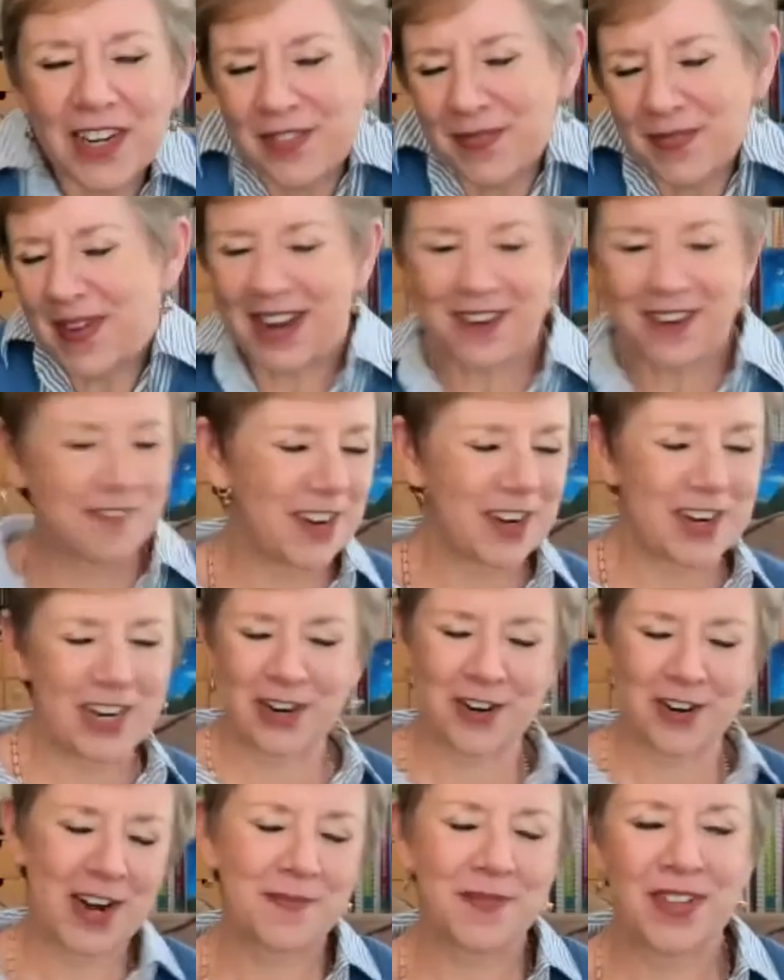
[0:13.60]
it's my very
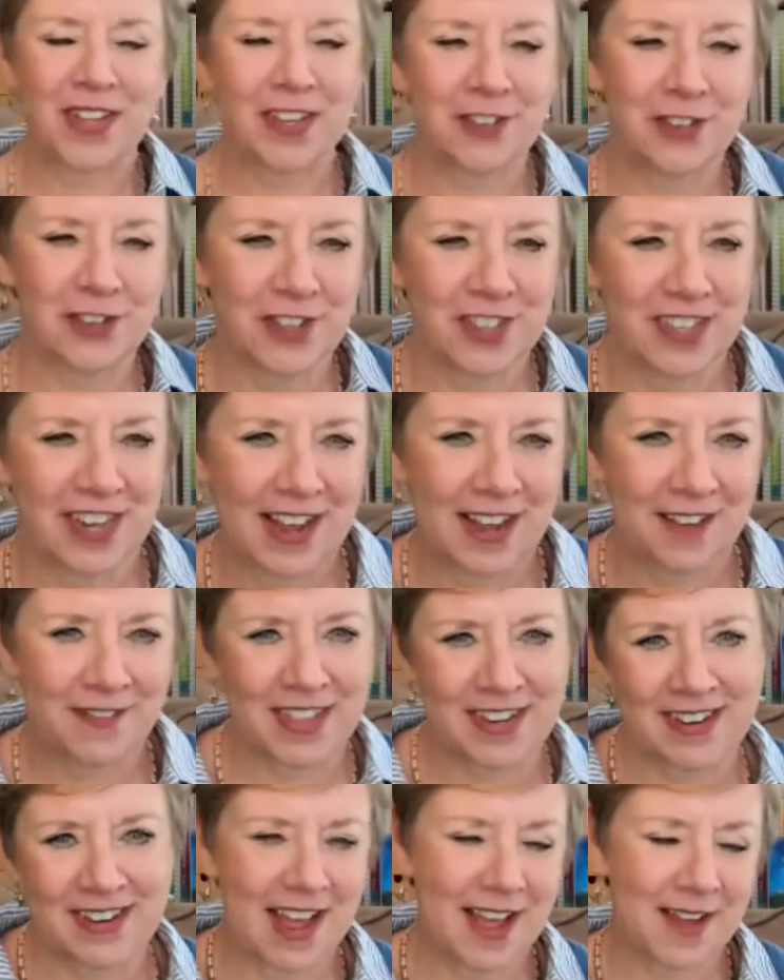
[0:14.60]
great pleasure to have the
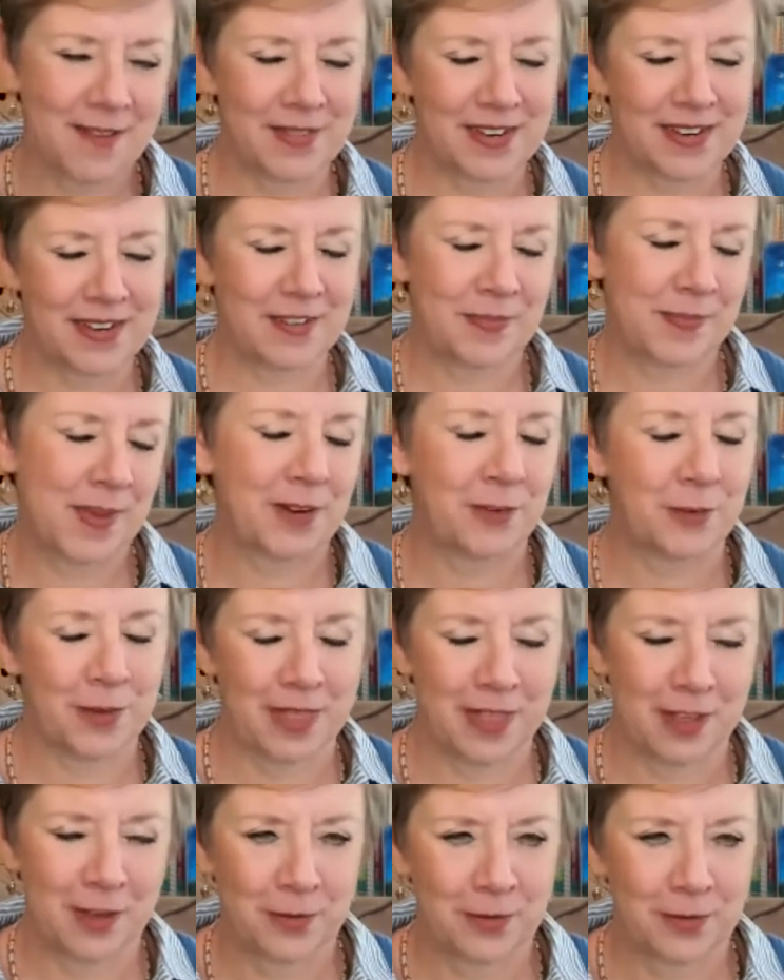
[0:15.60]
time to spend
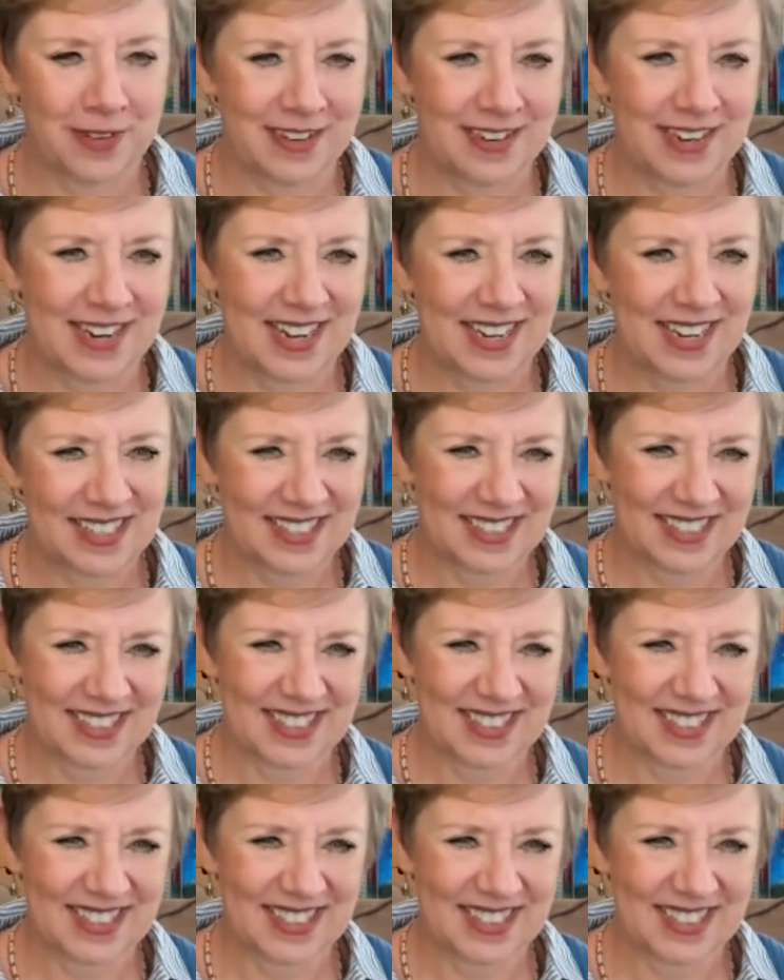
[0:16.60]
with you today.